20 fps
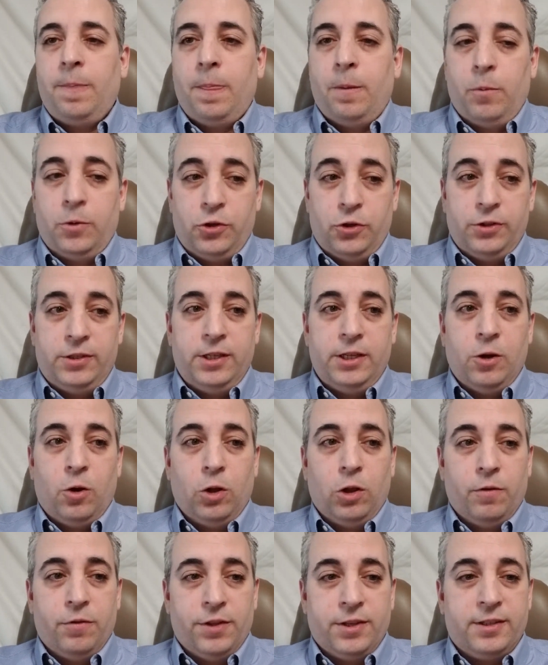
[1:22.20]
which you see
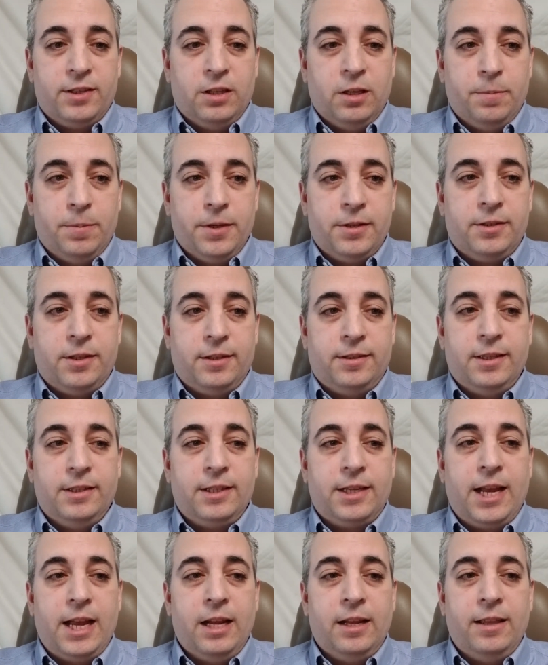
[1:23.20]
all over the syllabus. It's
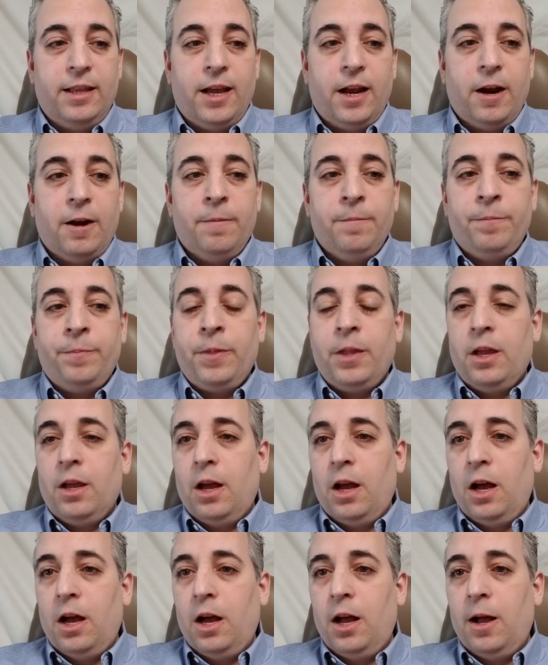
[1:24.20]
indicated there
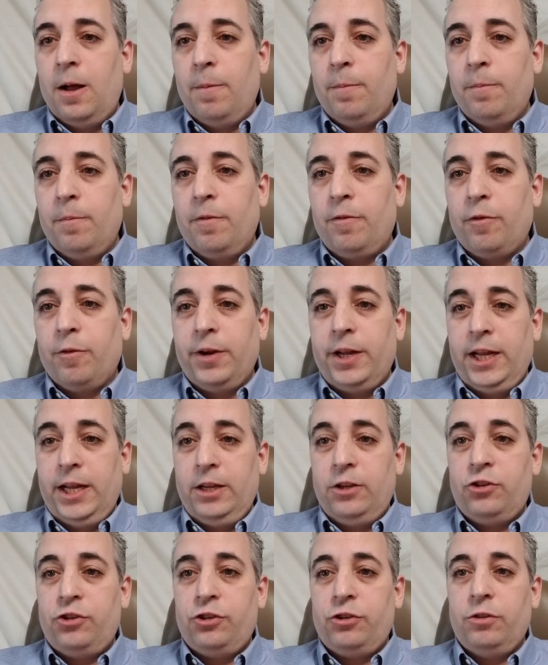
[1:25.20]
for
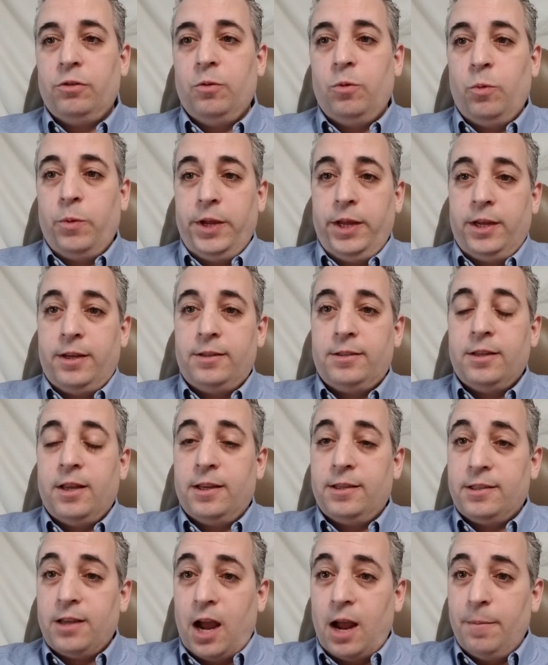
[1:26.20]
each week's
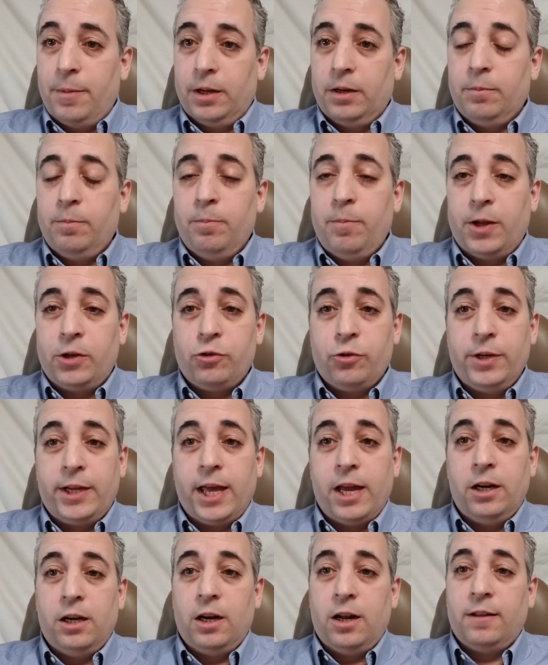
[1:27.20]
assignment. Make sure you
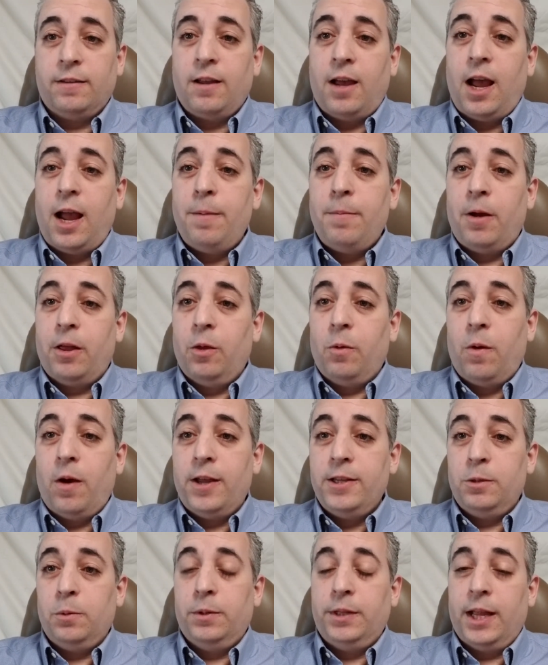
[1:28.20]
get it in on time,
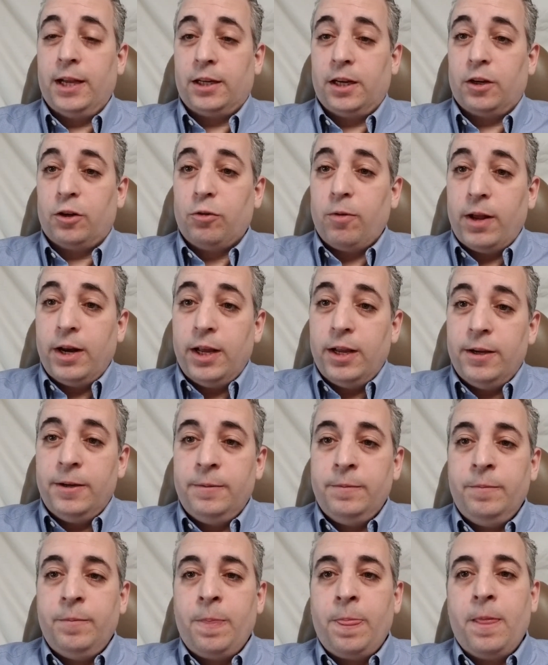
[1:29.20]
otherwise you will not get credit
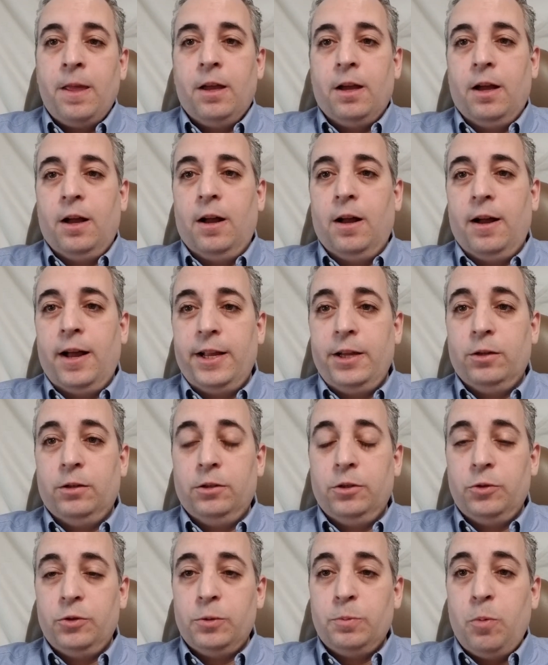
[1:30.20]
and you'll
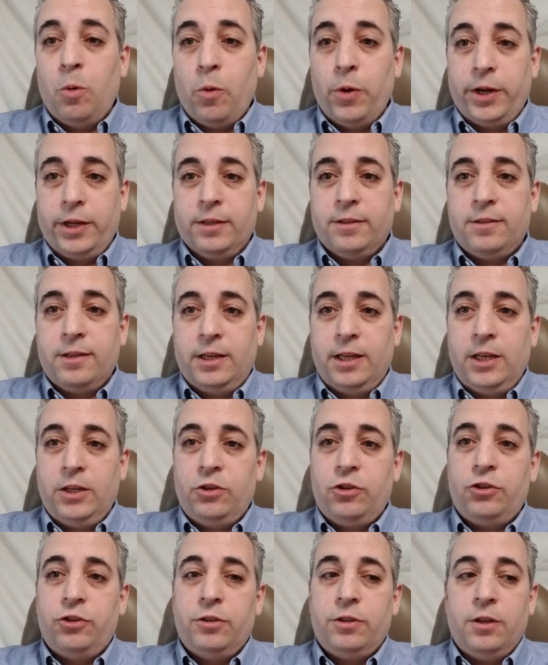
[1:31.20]
lose points.
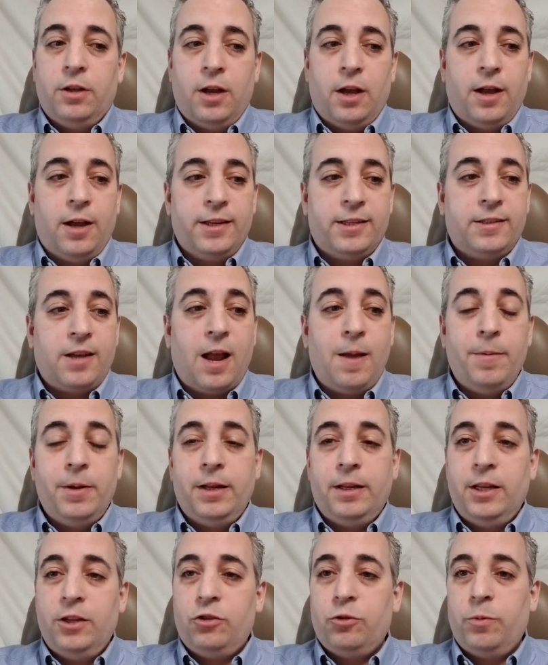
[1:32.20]
Each
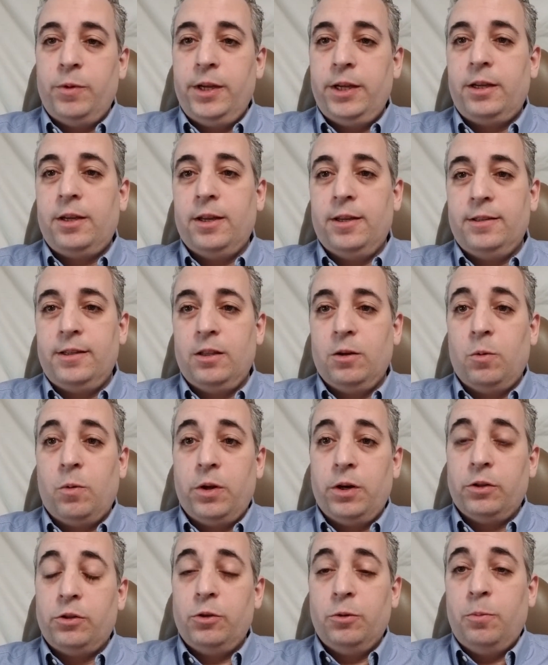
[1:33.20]
assignment each week is either
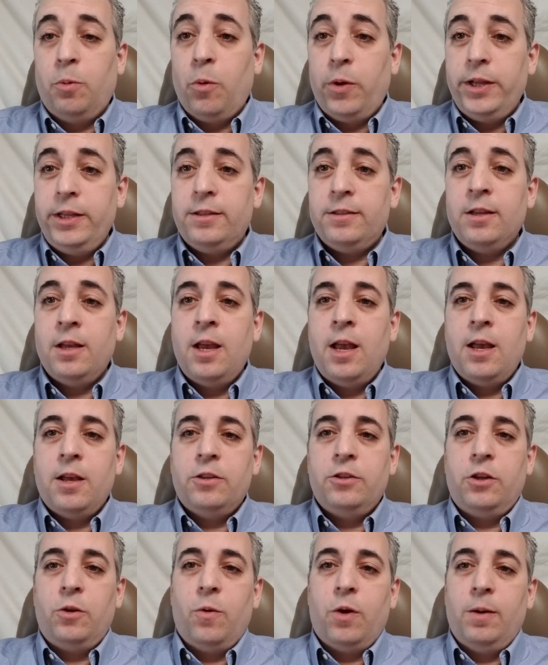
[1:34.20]
1 or 2 points,
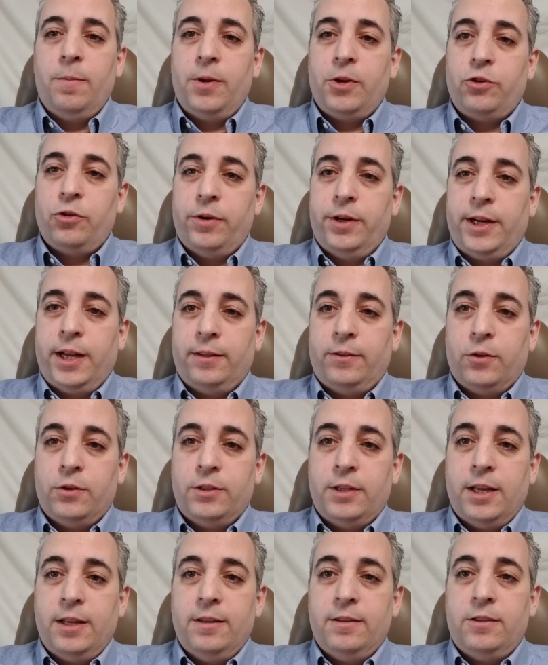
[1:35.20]
so you want to make sure you get those
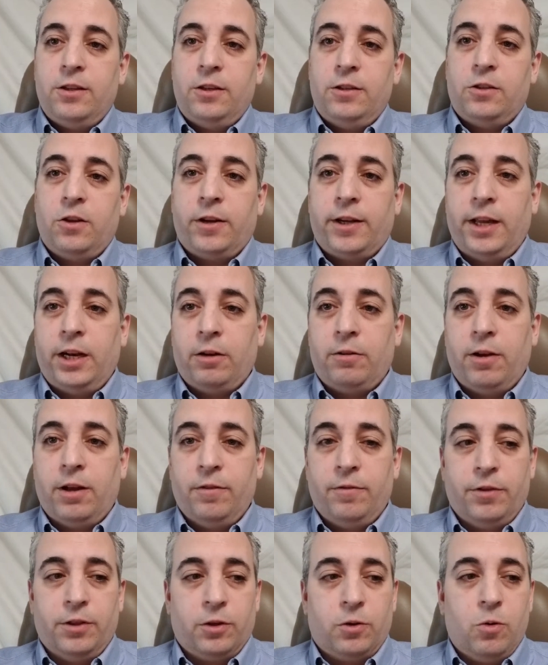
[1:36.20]
in so you start getting
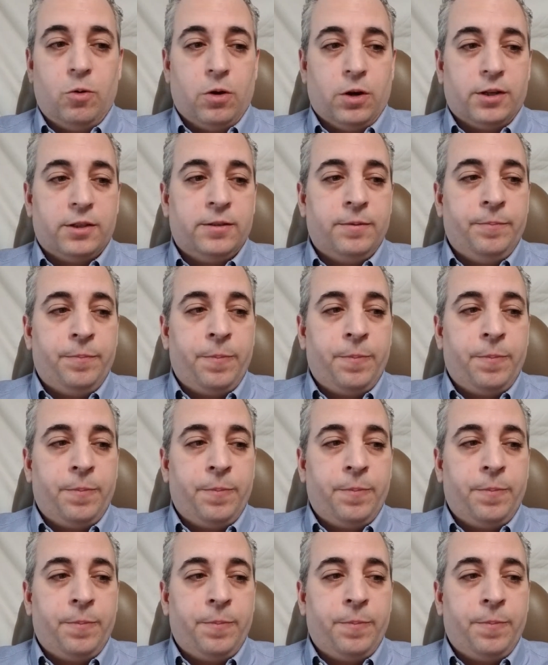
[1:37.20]
credit for the course.